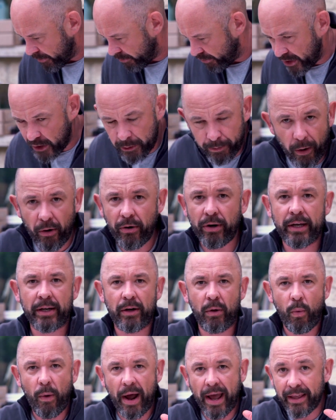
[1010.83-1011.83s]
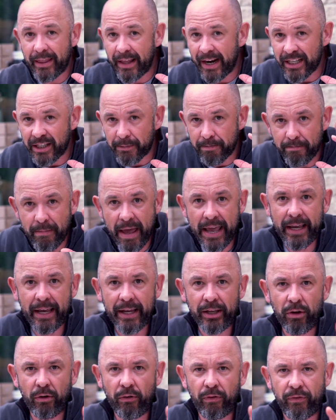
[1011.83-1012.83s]
responding in a way that is
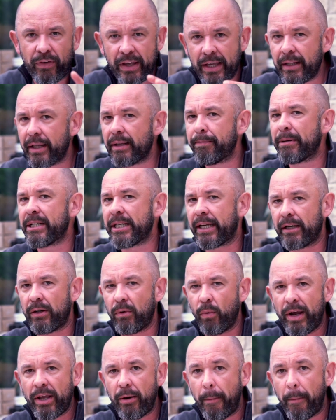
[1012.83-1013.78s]
making you feel a particular way.